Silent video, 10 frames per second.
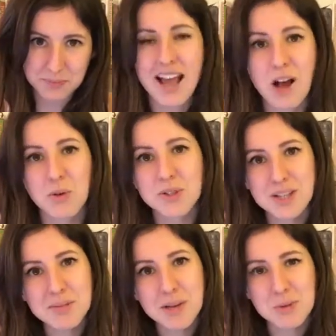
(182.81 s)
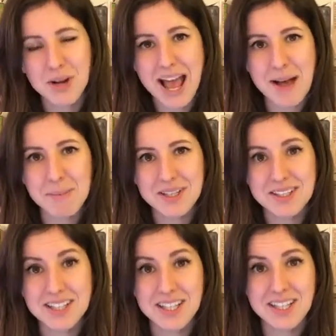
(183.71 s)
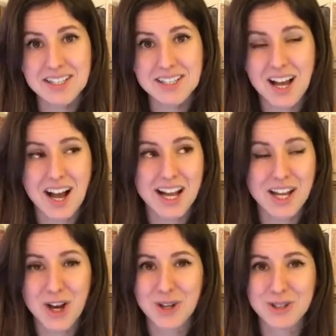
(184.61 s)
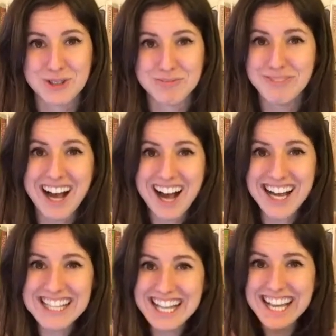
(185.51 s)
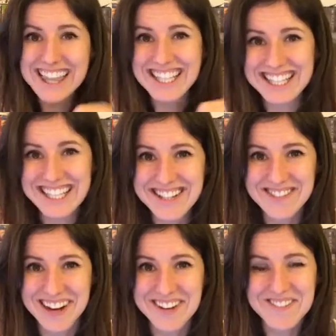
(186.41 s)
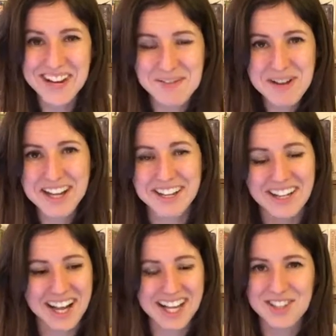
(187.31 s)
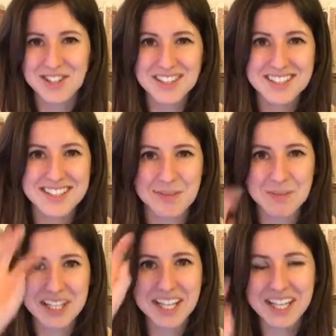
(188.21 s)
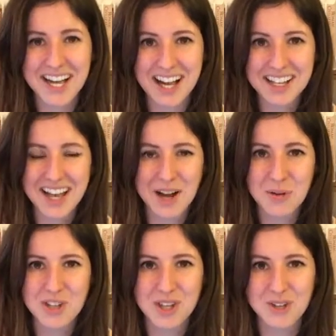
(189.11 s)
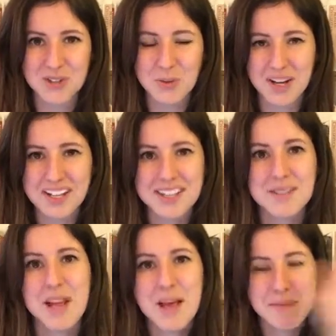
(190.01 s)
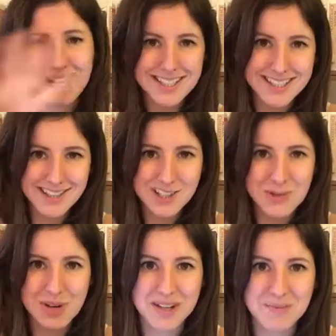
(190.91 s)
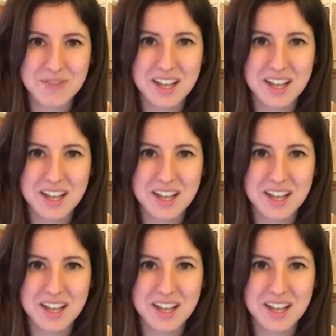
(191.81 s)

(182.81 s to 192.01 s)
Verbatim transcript: Now, sometimes what happens is I go, I like this new one way better, and I can just simply cut out the old one and paste in the new one